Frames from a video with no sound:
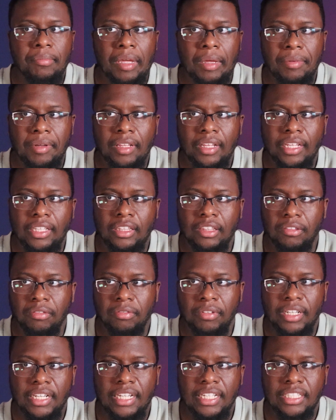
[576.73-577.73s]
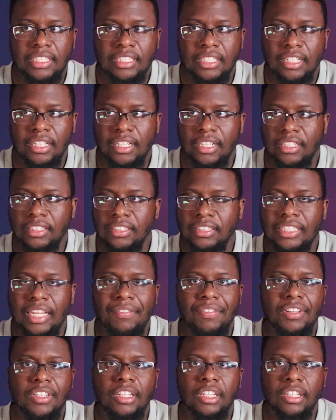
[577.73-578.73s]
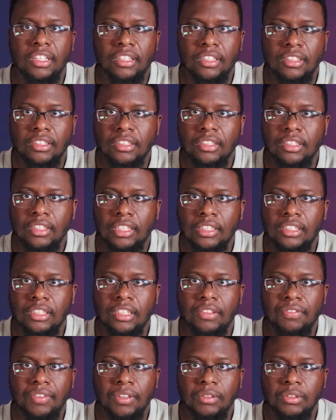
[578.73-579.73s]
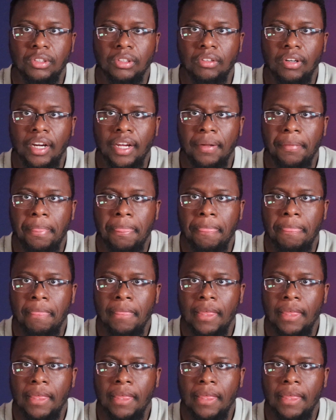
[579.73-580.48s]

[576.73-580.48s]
maybe, like, 3 to 7 years into the future, right?